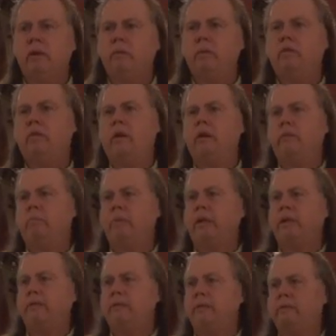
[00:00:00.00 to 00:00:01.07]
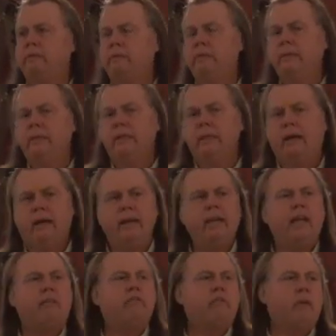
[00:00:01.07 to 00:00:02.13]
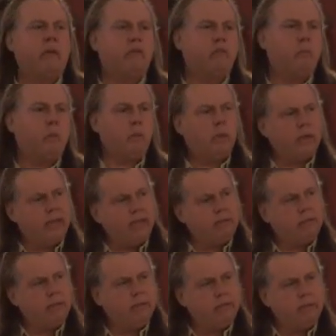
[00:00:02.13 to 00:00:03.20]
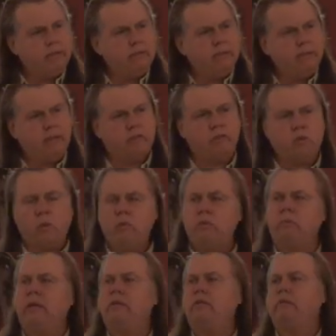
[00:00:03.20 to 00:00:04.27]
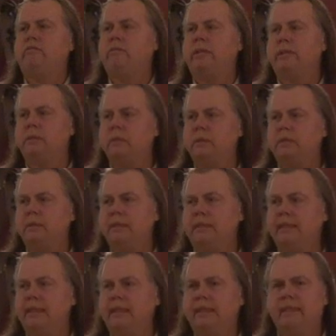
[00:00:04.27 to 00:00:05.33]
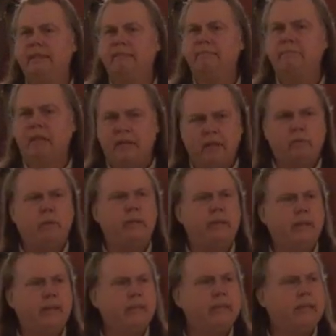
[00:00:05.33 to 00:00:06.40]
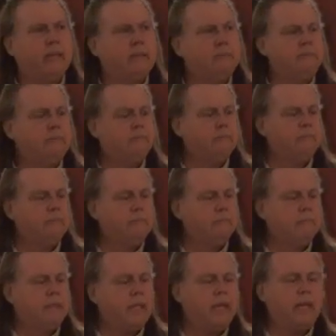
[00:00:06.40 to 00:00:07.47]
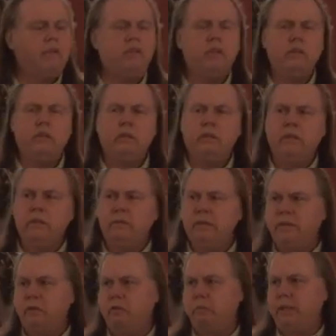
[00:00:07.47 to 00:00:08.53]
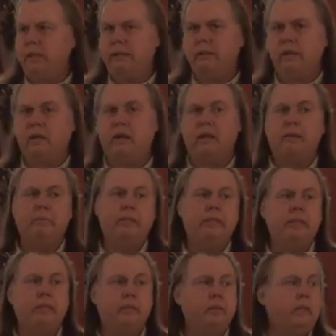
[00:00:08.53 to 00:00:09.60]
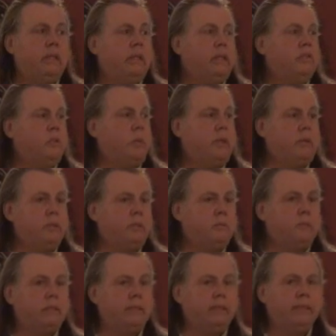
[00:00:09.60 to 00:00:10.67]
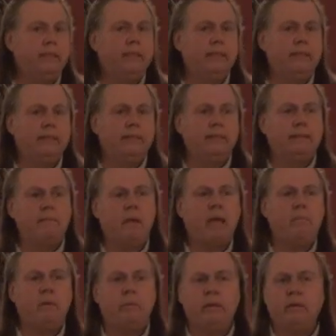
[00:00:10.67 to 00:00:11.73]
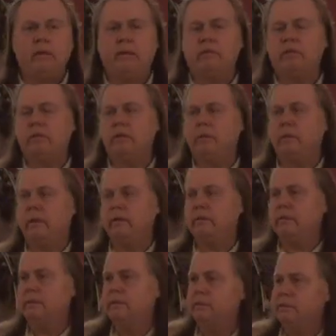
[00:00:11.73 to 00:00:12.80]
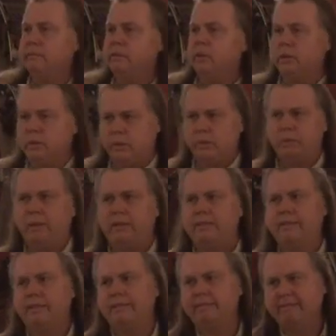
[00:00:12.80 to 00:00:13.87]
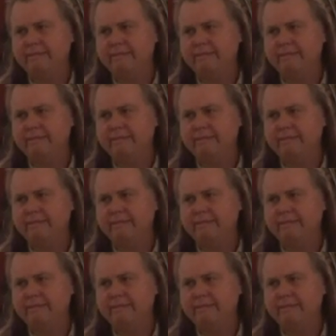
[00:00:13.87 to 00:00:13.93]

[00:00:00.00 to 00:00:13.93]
We've gone in places. I have friends. But what I have here are Toastmaster friends. And I really like that. The ancient and the new, that's me, and the common and the unique as well as me. I'm happy to make all of your acquaintance, Mr. Toastmaster.